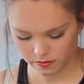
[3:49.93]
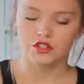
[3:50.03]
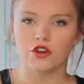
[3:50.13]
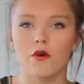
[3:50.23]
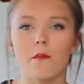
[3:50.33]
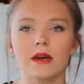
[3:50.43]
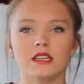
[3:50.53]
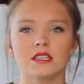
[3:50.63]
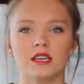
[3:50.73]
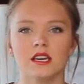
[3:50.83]
So
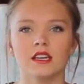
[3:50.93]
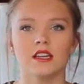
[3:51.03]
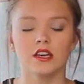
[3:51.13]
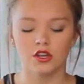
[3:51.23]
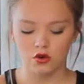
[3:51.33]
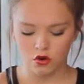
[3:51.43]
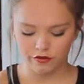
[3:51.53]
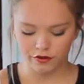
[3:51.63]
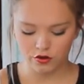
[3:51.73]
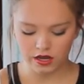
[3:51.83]
mixing in your
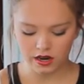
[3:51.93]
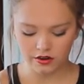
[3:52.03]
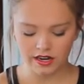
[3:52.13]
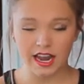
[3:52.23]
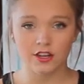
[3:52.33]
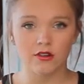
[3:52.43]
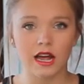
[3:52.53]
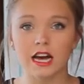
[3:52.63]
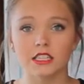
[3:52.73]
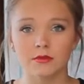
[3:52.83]
food colouring and your
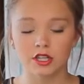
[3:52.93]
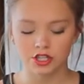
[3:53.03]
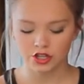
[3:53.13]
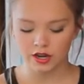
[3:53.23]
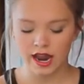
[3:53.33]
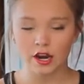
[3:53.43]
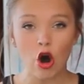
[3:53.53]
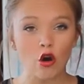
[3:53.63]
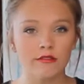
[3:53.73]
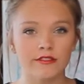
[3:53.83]
last bit of sugar, and
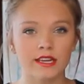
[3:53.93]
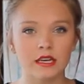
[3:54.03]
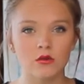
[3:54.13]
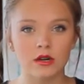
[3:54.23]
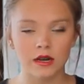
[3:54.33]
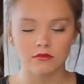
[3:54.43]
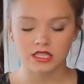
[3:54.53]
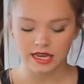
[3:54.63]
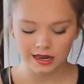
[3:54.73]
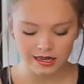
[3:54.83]
hopefully it will come to
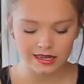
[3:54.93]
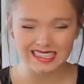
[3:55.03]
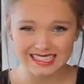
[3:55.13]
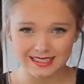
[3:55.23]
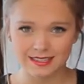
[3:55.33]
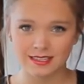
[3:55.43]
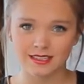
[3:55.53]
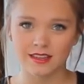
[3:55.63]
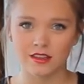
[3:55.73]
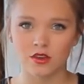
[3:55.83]
the colour and
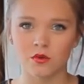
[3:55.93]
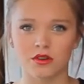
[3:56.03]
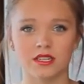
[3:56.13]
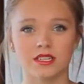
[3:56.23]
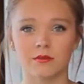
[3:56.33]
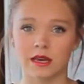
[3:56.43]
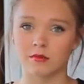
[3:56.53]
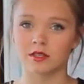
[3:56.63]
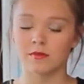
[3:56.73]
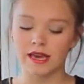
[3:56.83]
consistency that you want it to be
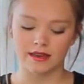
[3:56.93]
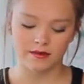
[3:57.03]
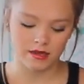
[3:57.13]
able to bake.